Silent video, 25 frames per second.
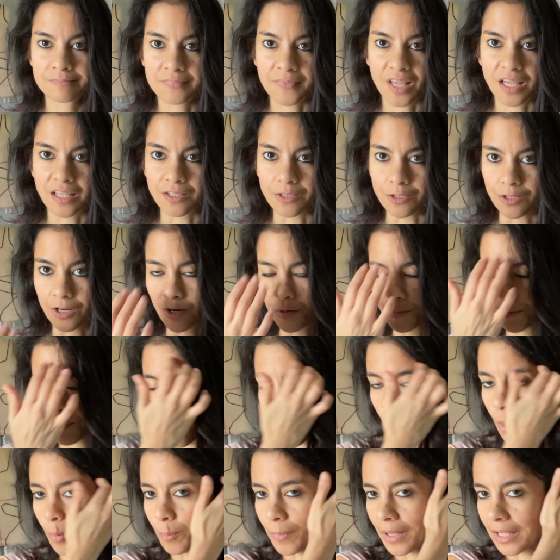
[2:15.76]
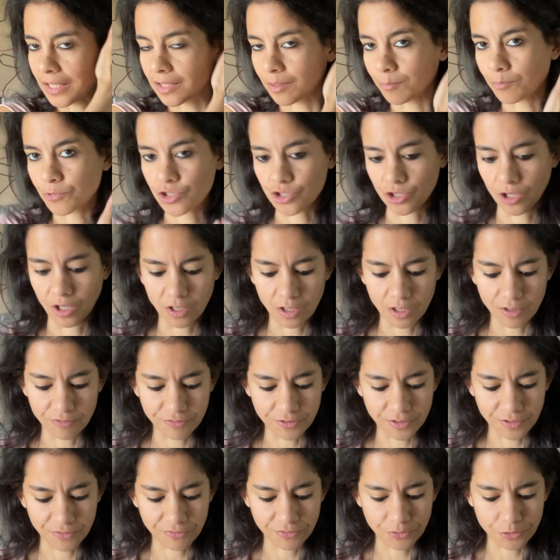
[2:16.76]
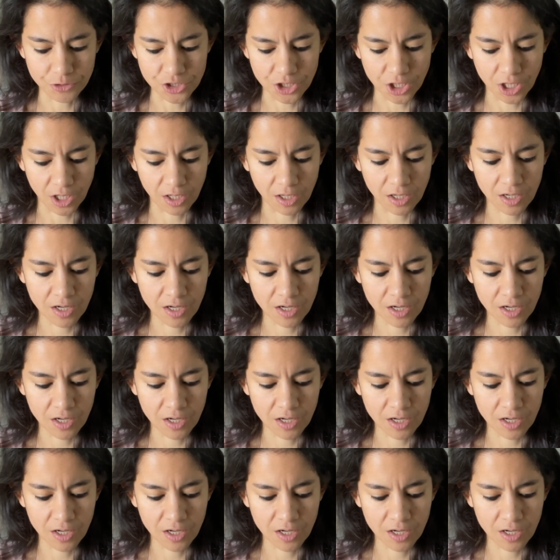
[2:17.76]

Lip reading: you know, help make them stronger for the future.